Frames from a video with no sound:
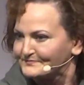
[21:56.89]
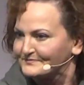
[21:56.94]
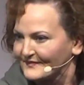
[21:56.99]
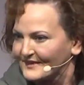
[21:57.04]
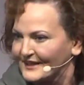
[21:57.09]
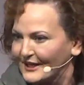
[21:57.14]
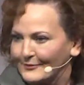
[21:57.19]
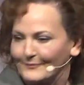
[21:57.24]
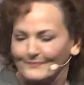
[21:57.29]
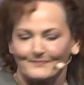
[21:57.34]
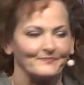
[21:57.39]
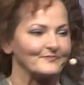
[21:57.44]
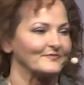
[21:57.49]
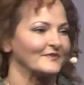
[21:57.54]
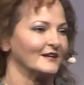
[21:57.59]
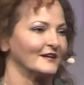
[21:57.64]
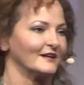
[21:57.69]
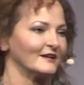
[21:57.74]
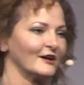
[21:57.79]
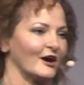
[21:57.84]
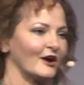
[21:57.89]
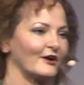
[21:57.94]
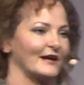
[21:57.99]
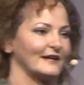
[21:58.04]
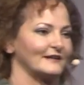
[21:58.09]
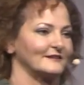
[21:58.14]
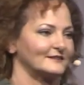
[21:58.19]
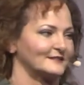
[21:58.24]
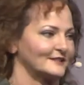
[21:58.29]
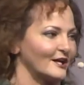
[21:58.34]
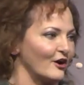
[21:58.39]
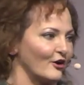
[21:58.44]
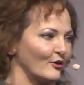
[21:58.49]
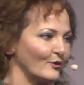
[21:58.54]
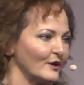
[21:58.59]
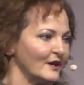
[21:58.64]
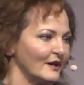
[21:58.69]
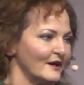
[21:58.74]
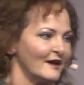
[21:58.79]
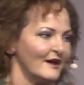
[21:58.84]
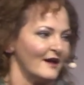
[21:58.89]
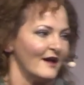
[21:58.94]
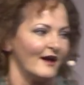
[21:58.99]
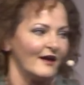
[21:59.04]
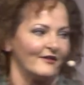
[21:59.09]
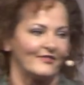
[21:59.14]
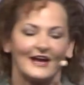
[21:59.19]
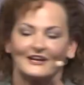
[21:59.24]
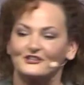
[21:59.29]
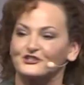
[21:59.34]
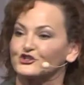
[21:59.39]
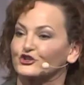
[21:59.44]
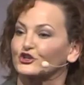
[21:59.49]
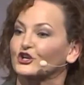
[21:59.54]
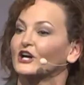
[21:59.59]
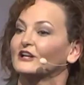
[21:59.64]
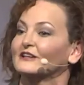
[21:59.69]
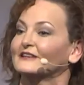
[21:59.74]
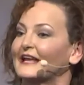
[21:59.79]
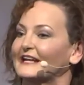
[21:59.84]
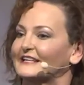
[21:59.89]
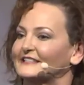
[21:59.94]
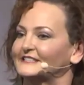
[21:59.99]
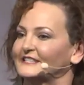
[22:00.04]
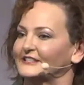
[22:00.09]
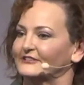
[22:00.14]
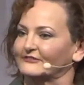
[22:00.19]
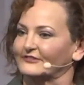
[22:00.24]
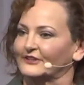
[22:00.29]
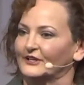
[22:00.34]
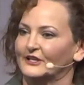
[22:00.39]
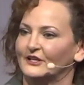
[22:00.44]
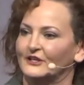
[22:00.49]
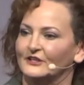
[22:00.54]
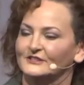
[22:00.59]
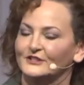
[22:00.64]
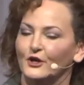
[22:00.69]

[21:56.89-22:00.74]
Yep. All right. So that's your collective. So